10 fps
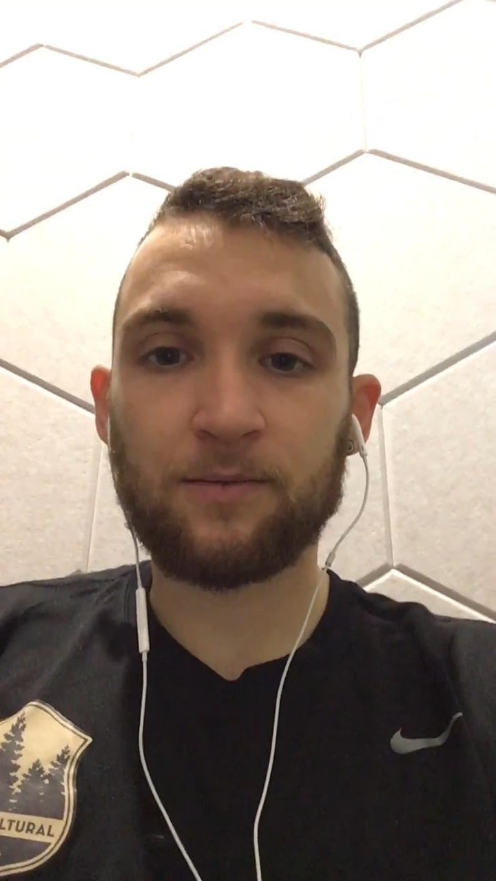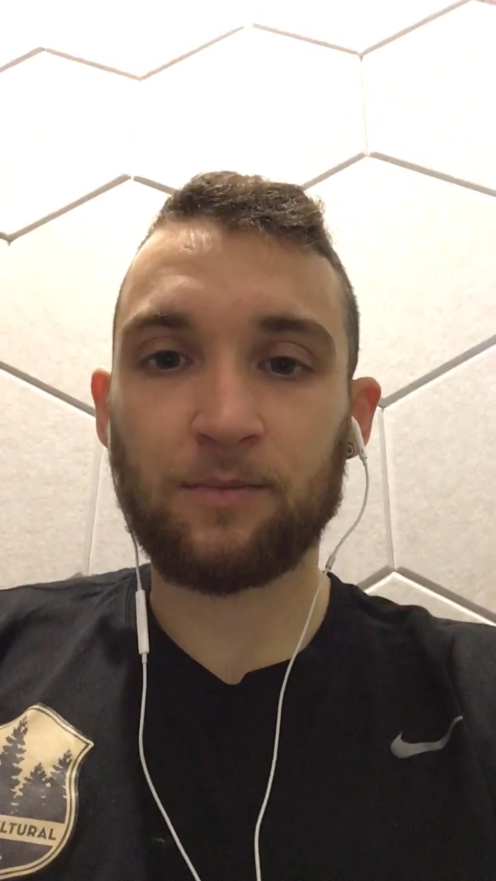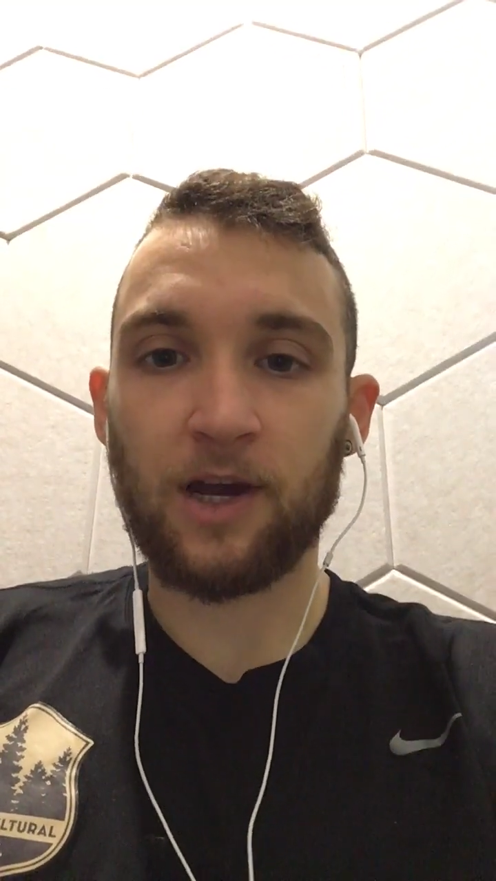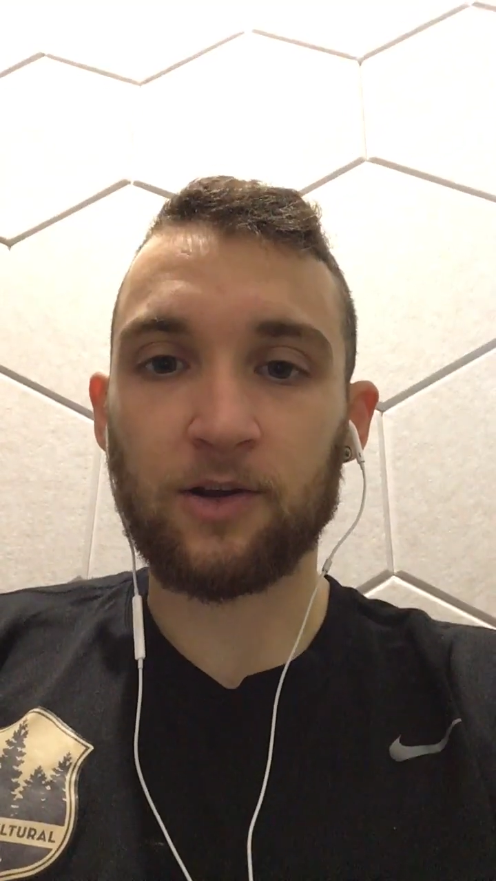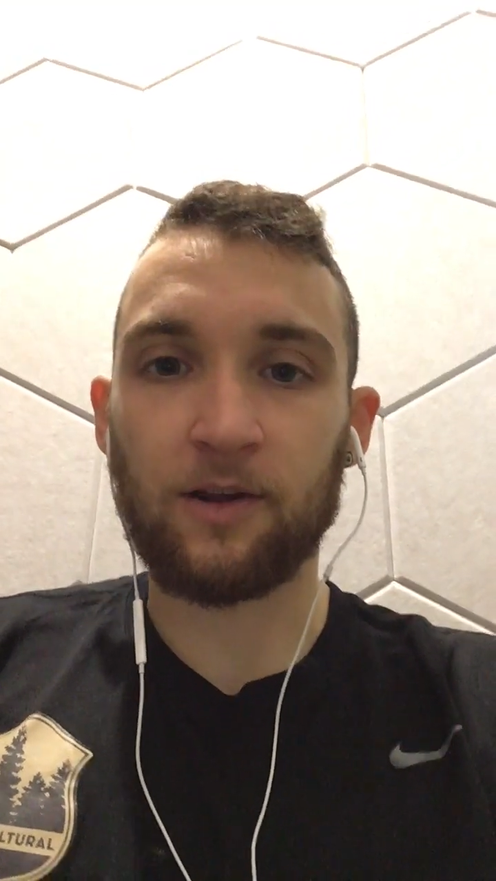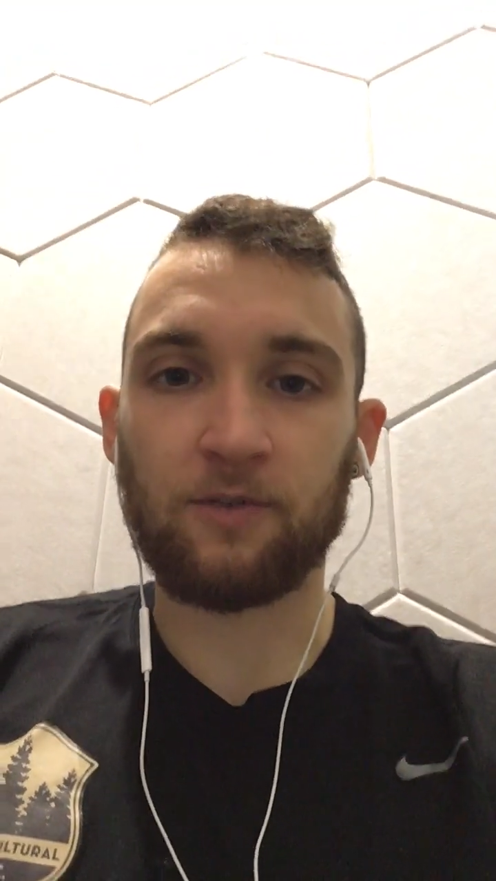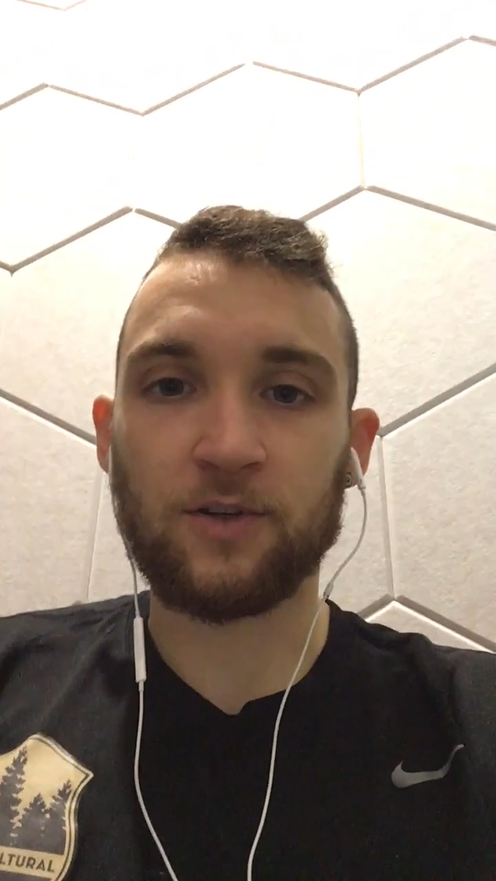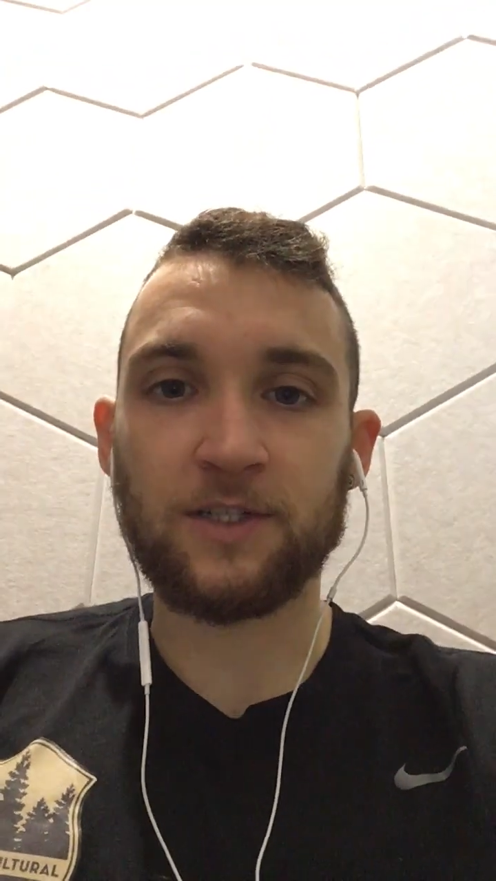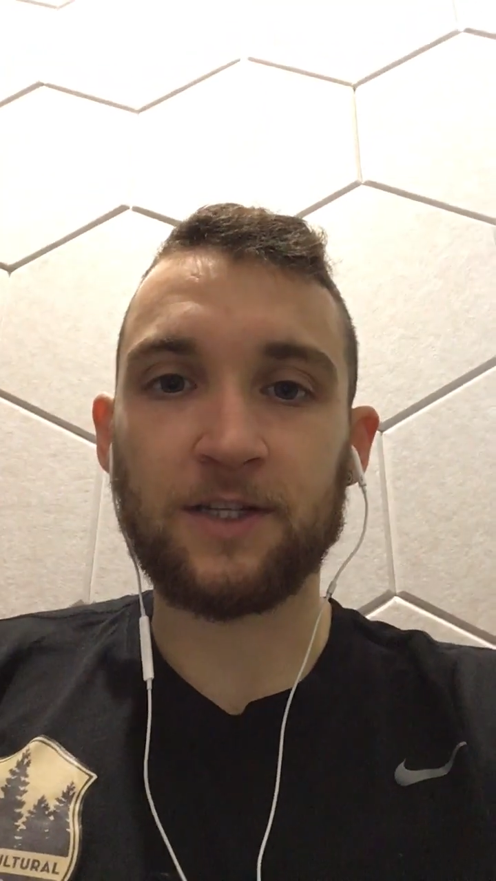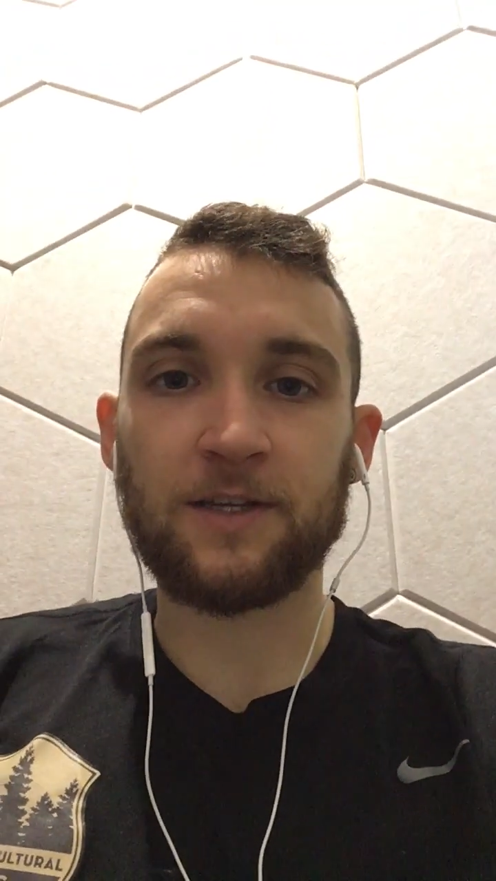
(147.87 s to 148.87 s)

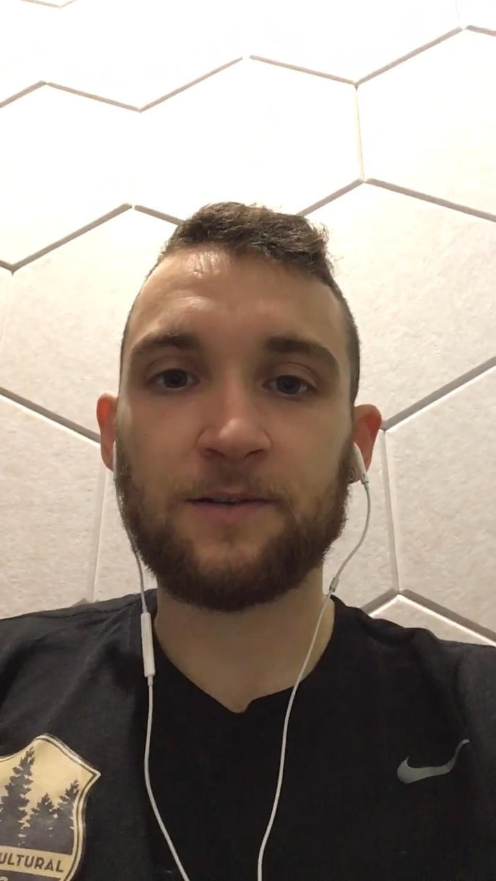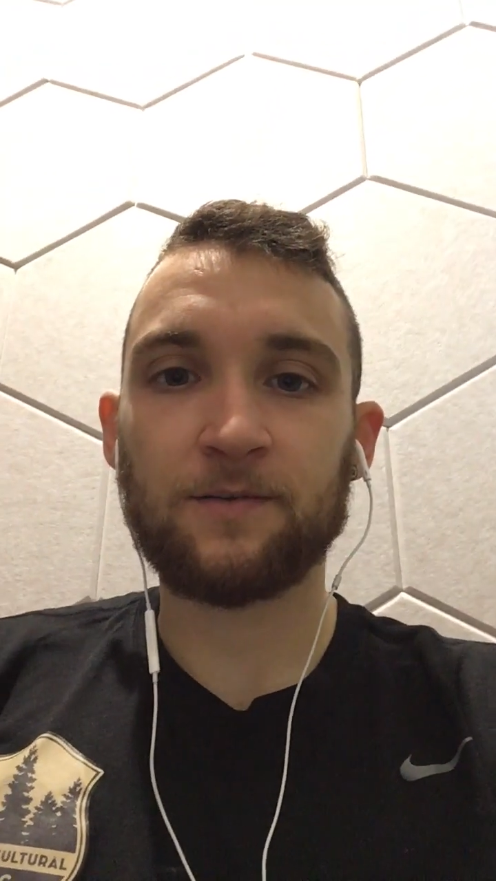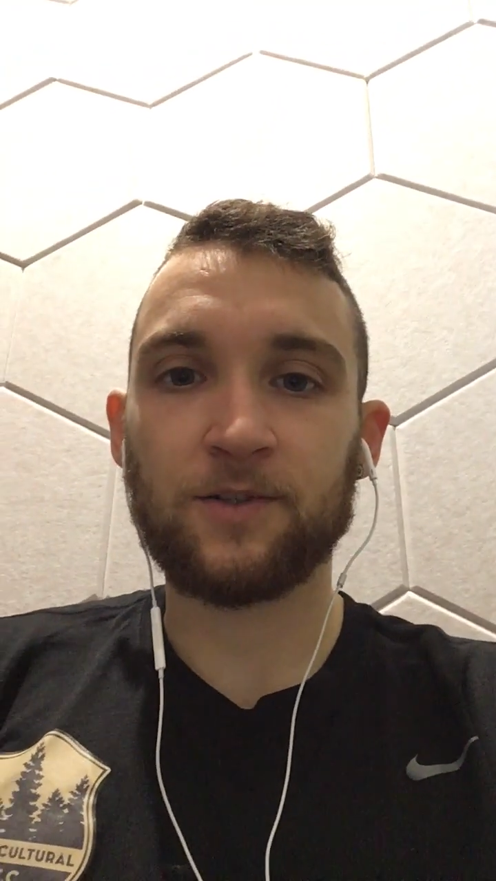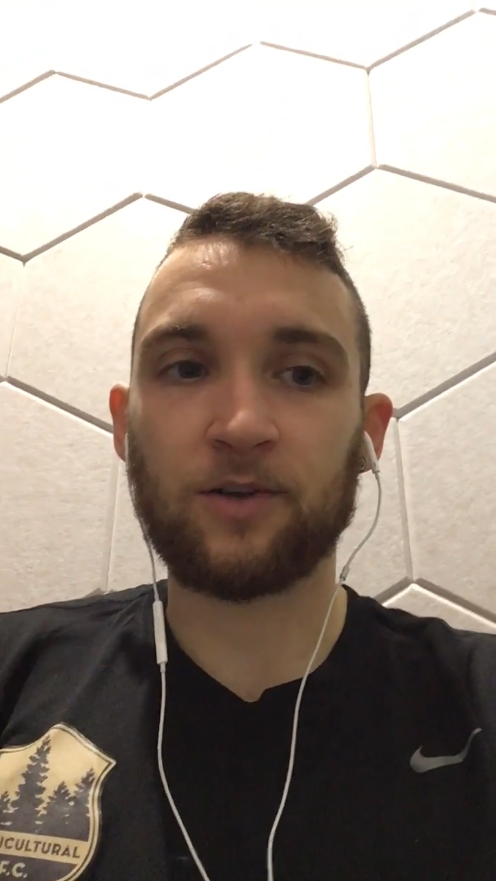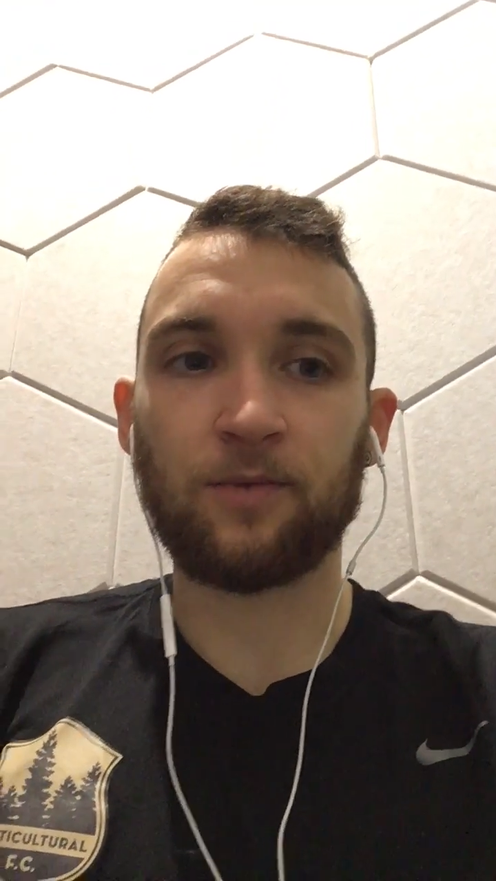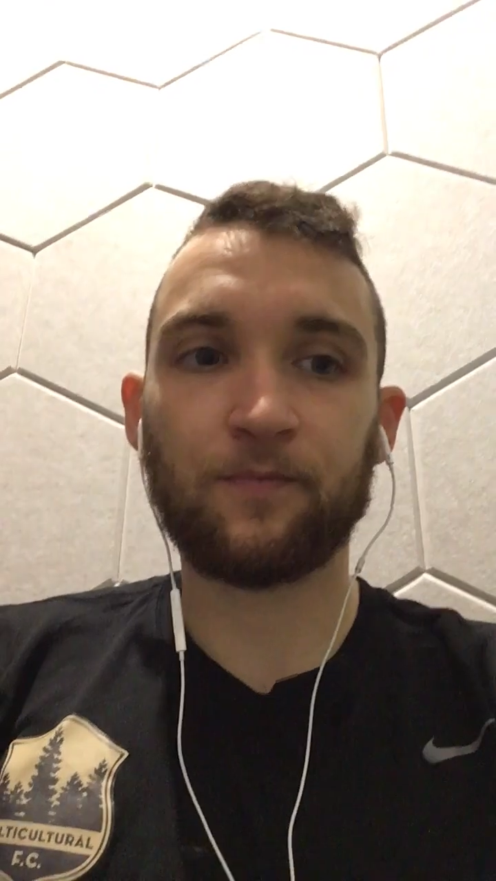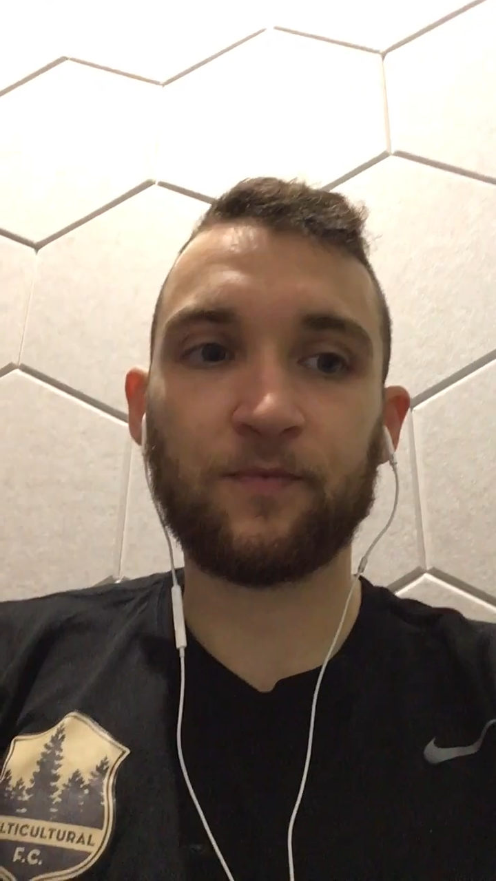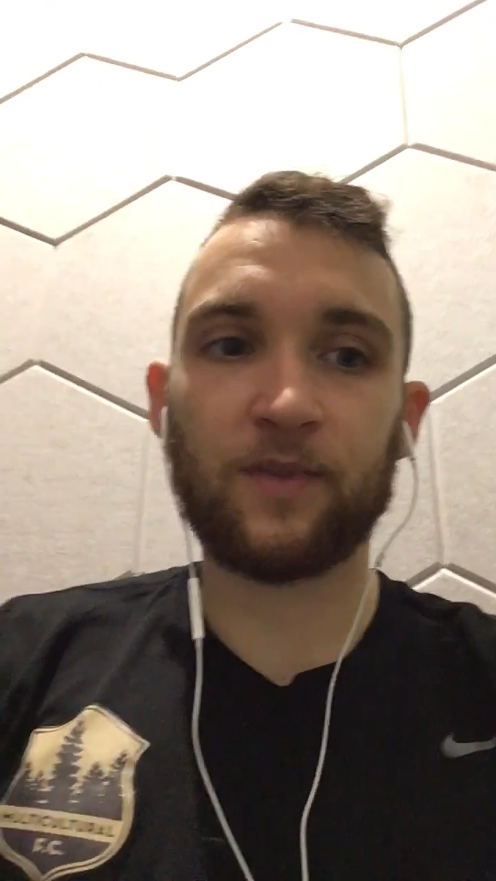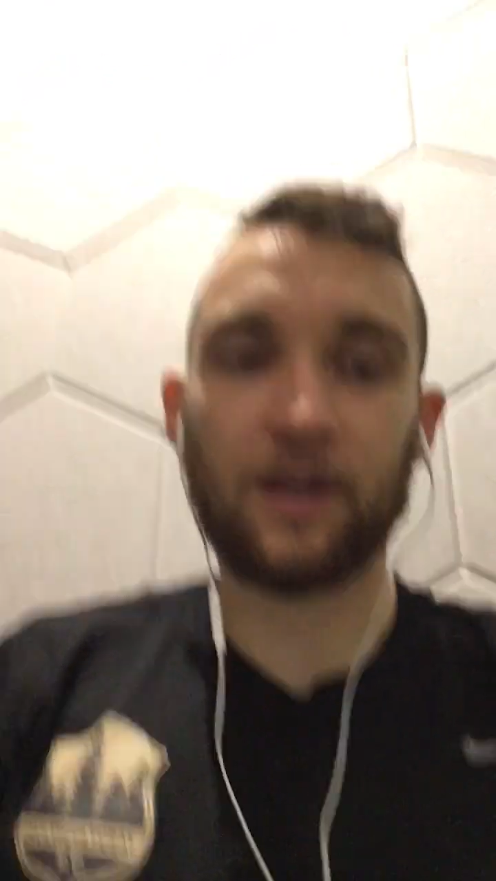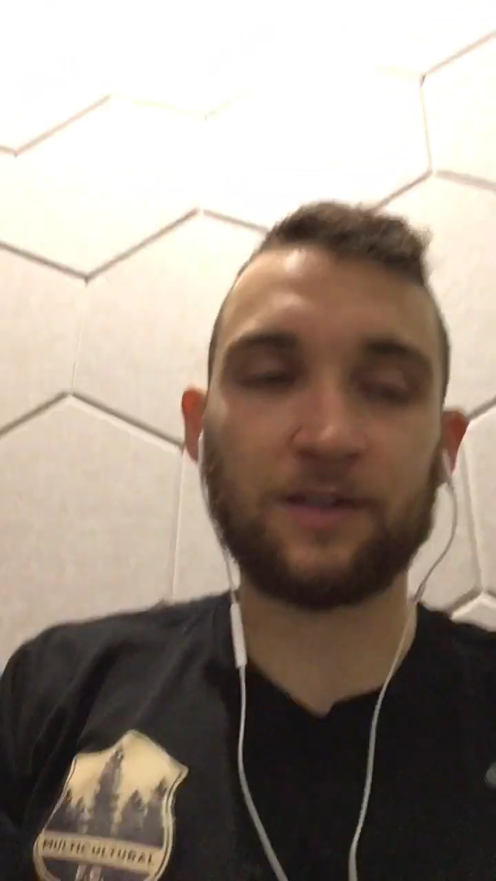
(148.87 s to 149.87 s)
biodiversity. So
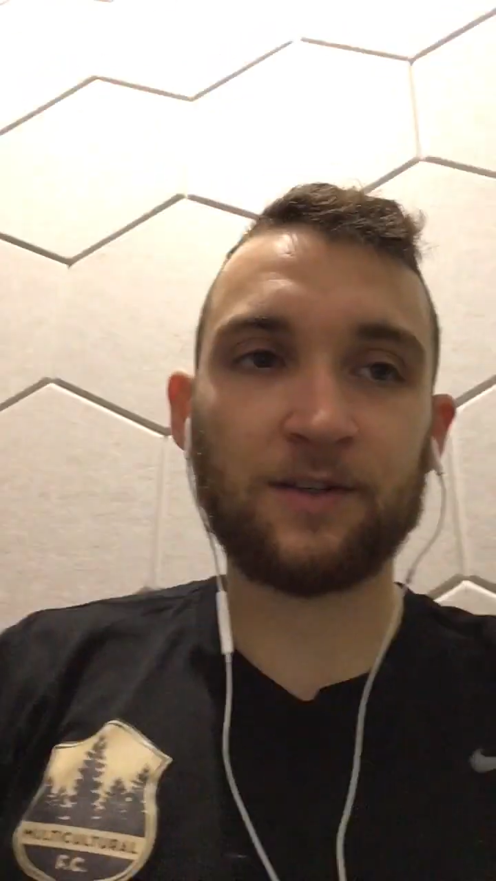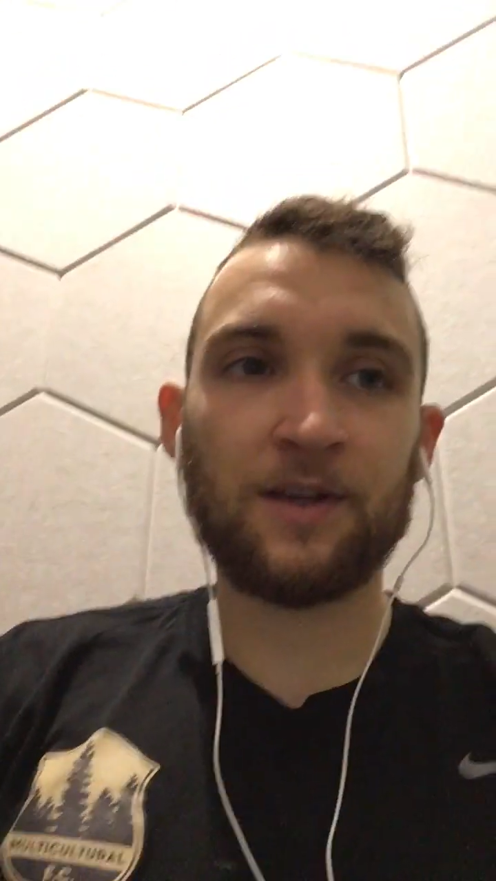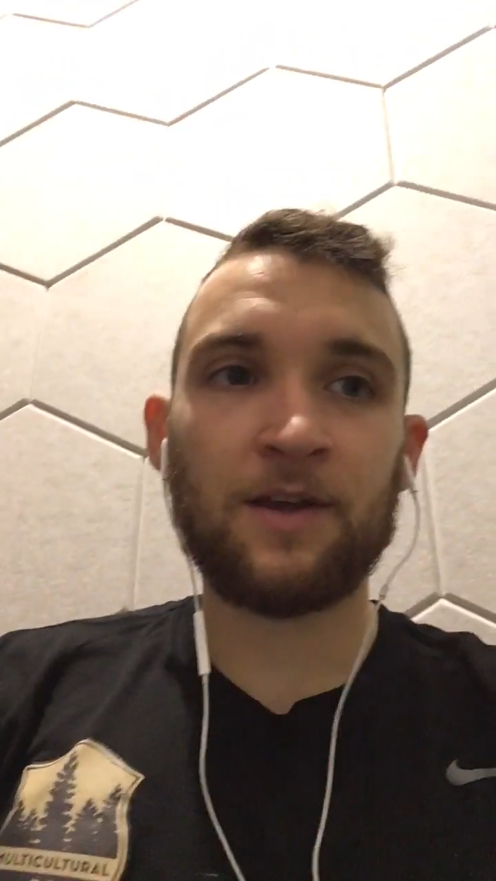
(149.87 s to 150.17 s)
that's